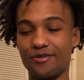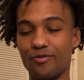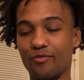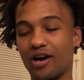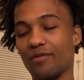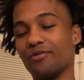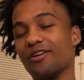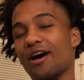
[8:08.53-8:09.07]
You're
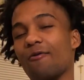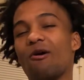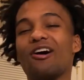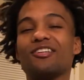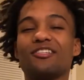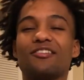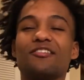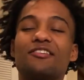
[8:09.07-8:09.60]
probably not
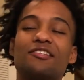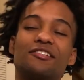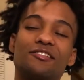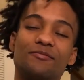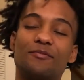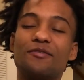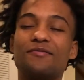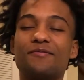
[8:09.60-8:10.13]
watching this,
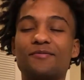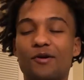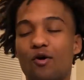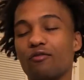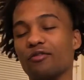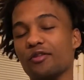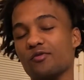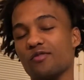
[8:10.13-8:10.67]
but
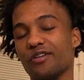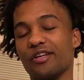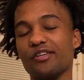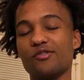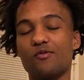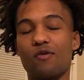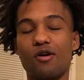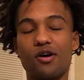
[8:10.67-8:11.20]
hopefully one day
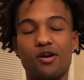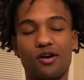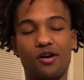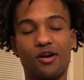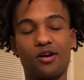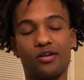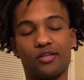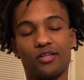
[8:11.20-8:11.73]
you
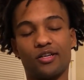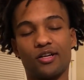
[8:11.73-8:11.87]
are.